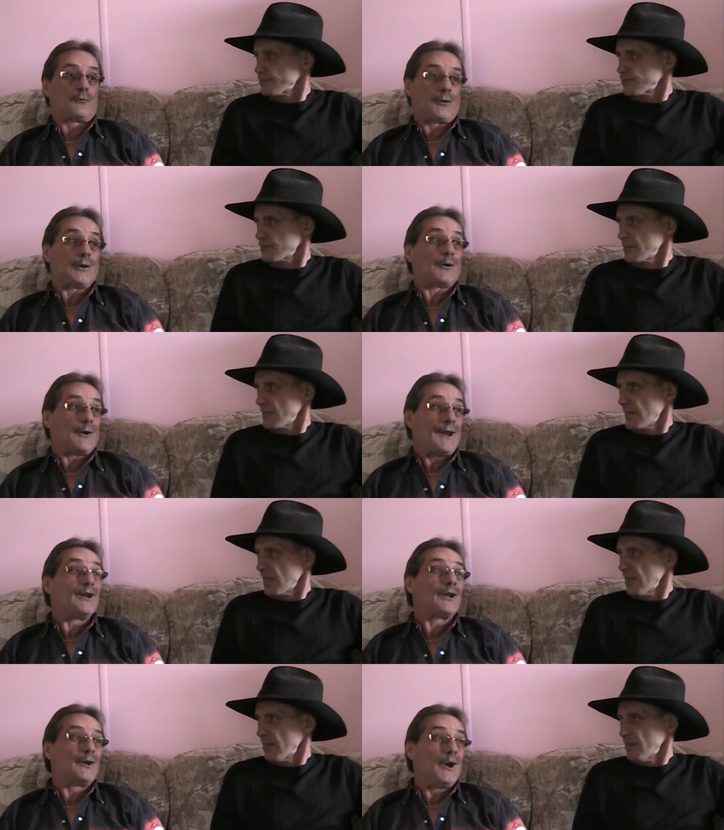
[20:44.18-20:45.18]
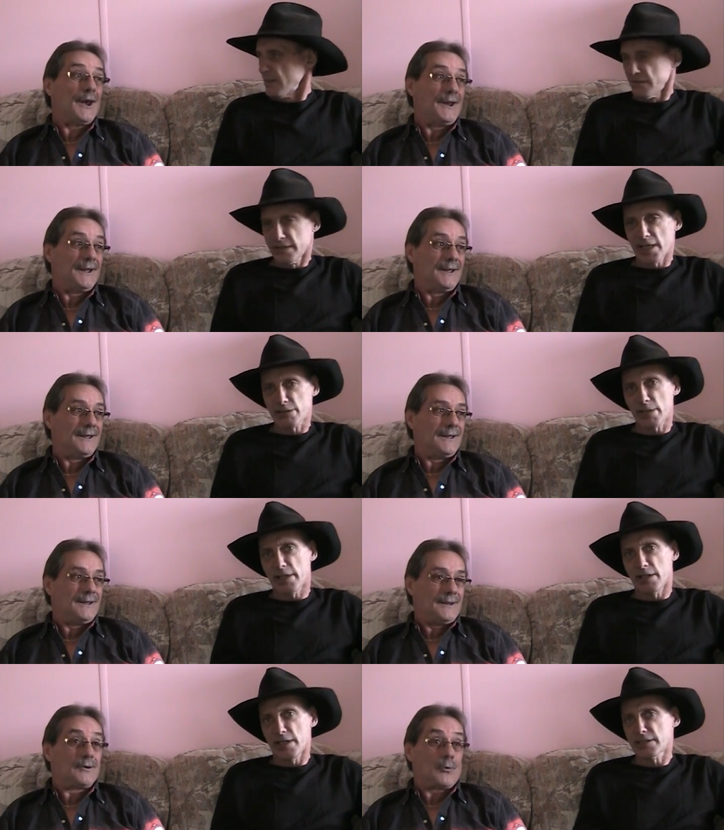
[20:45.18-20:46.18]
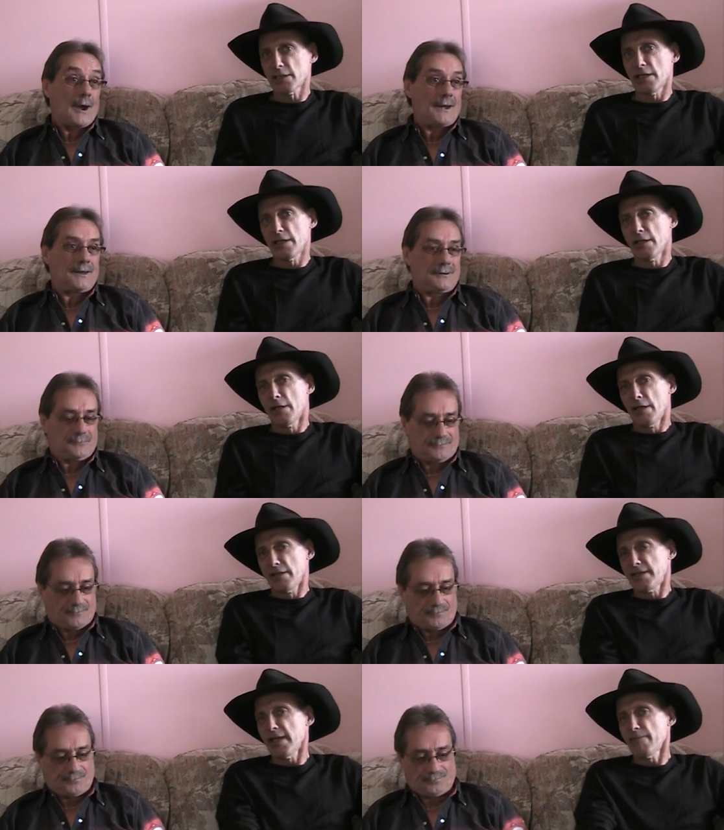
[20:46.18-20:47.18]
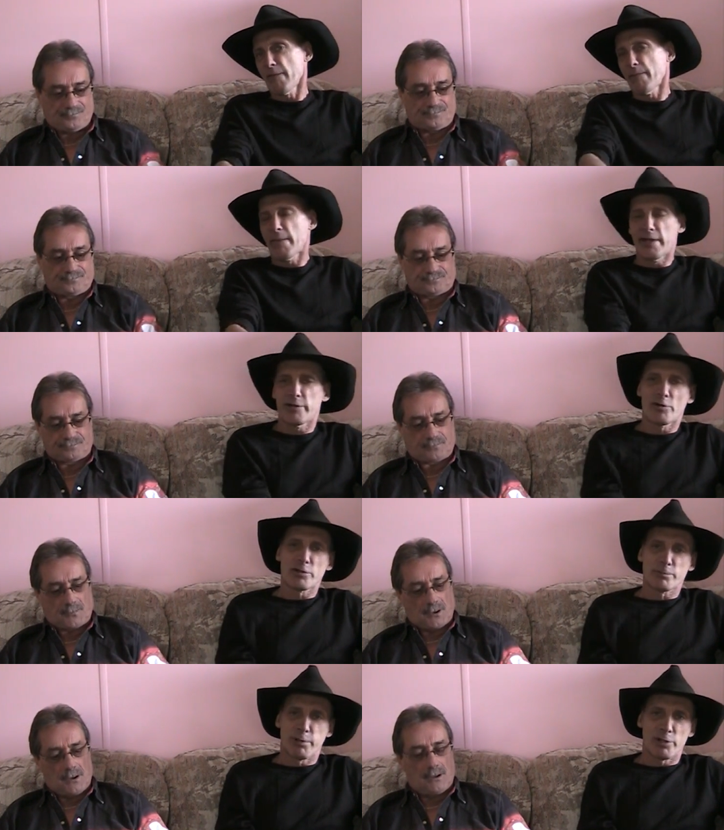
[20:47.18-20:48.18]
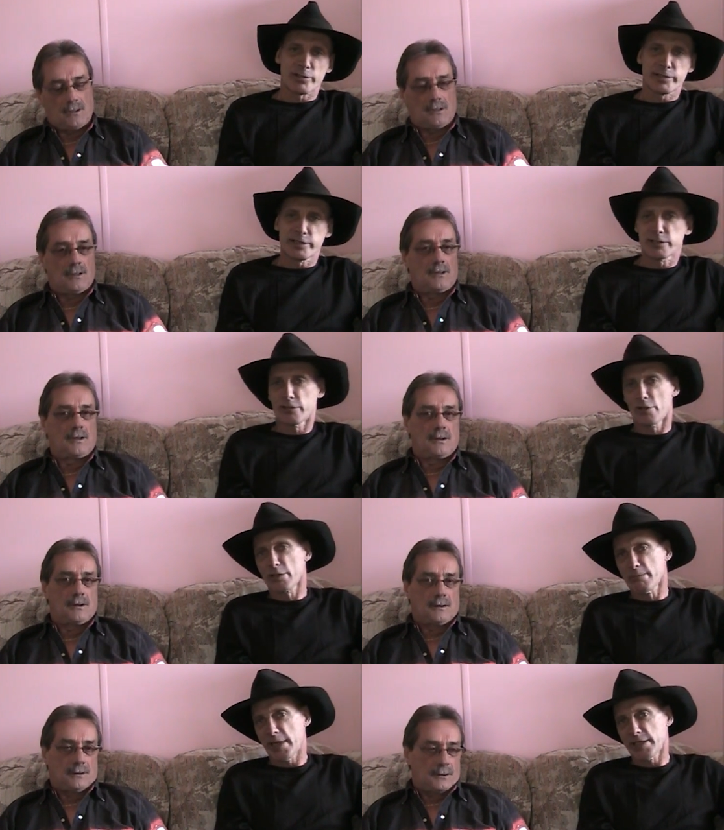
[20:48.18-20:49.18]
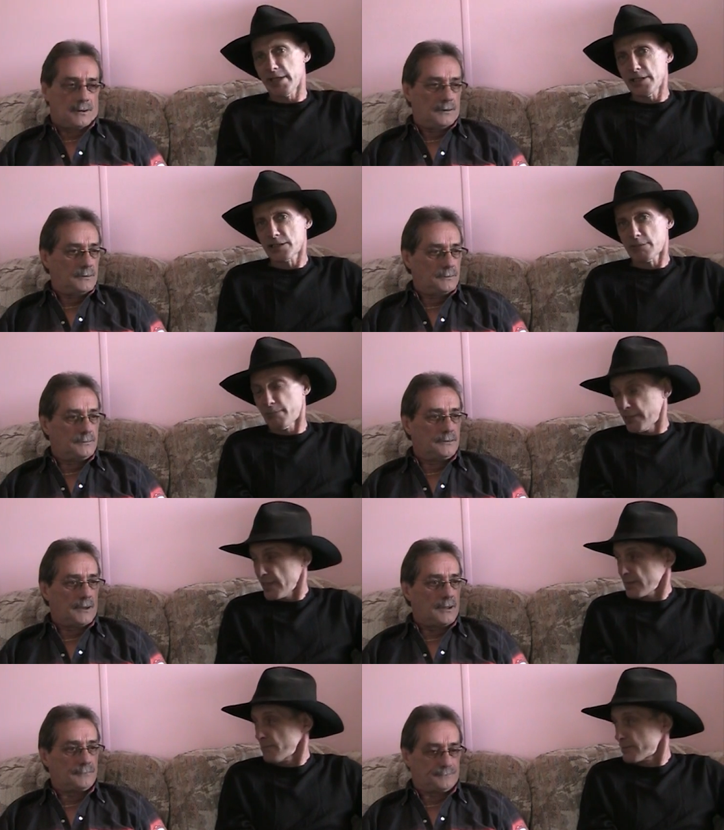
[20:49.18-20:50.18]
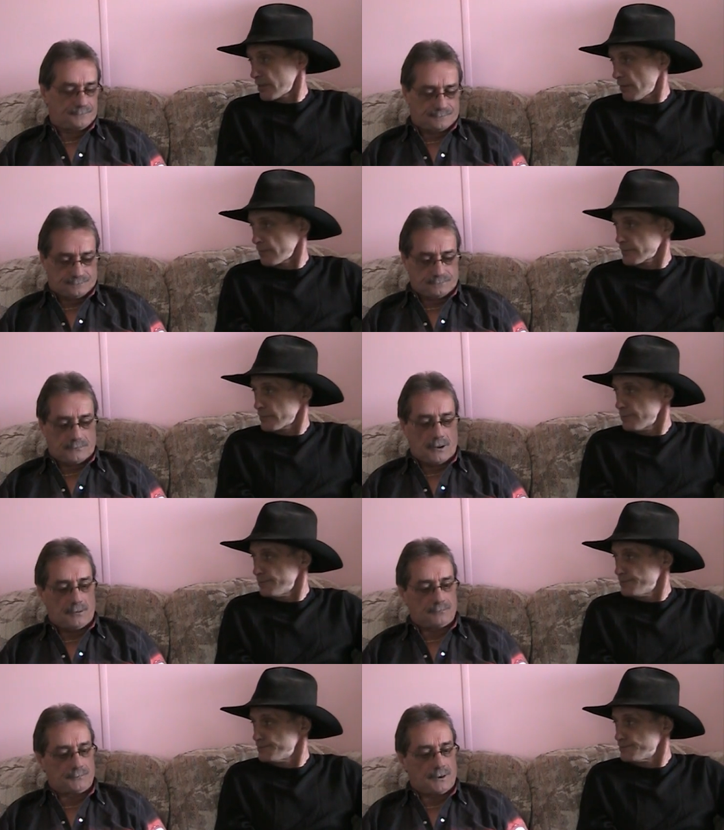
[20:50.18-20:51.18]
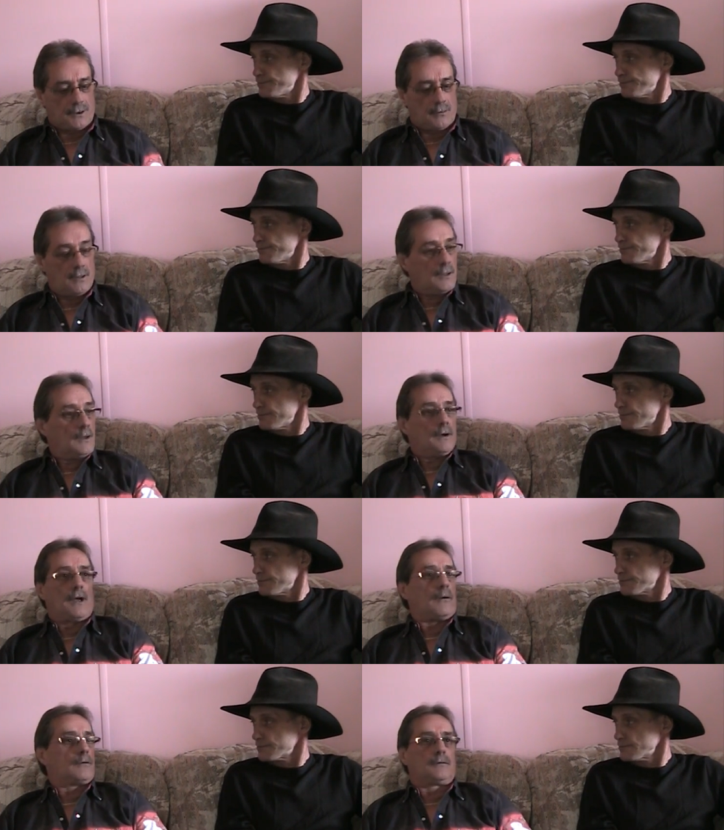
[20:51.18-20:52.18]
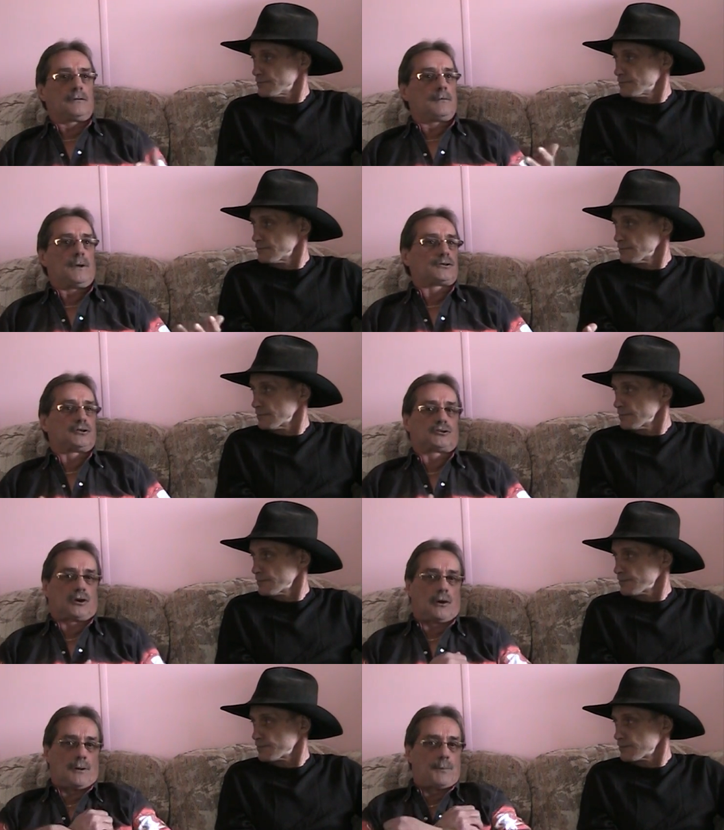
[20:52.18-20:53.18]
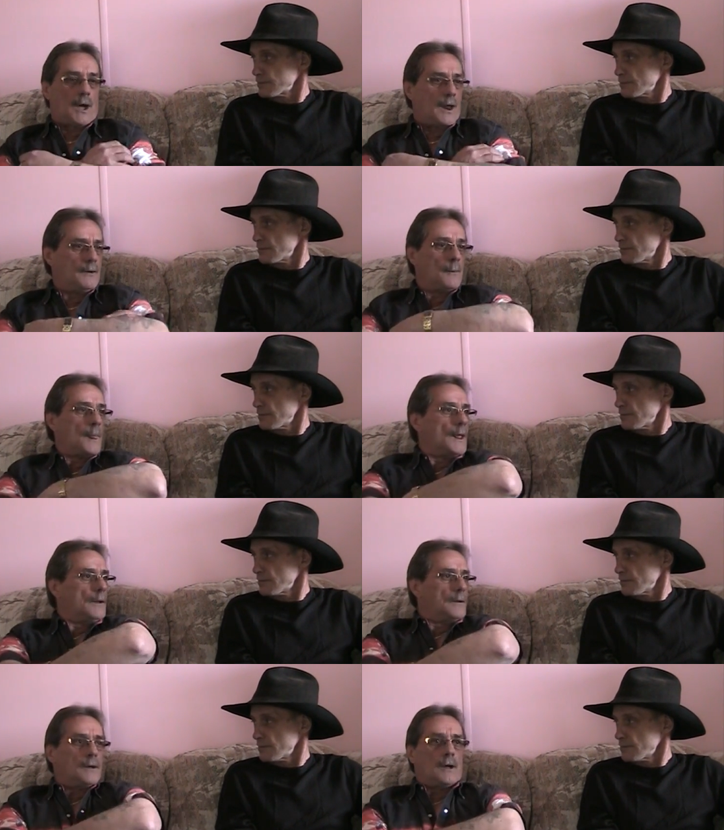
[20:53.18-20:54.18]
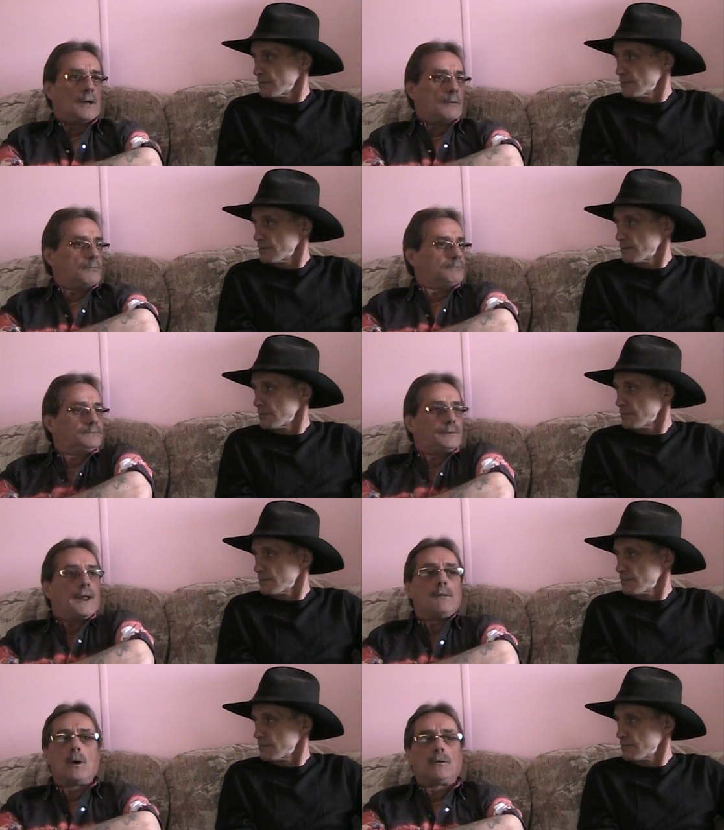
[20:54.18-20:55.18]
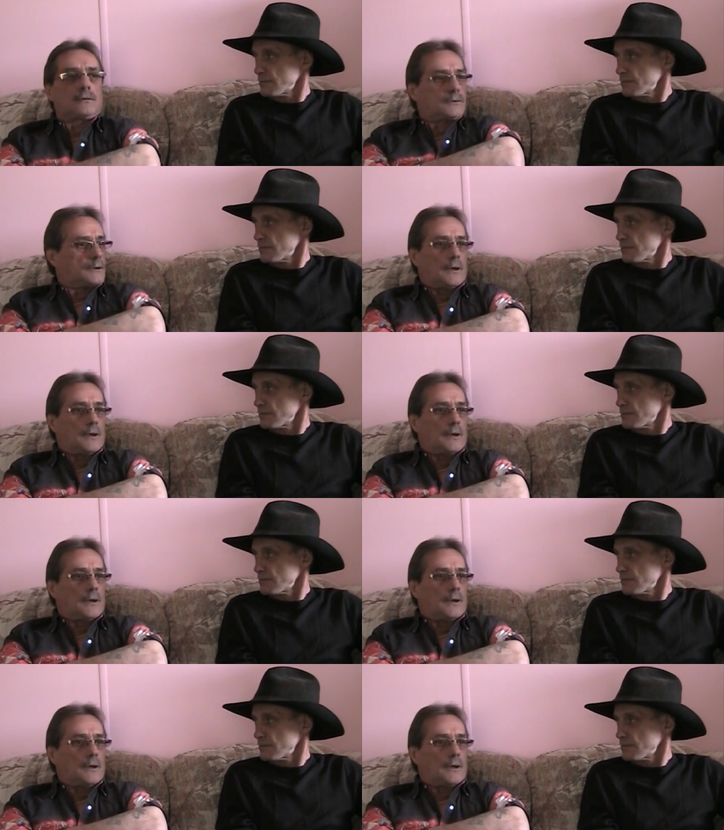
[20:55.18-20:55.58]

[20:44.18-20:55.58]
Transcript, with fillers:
Speaker 1: for the greater good. That's right. It's right. A, They've invented all their policies and all their mandates to protect
Speaker 2: themselves. Yeah, there you go. Now, you mentioned Shirley Bond. Um, name out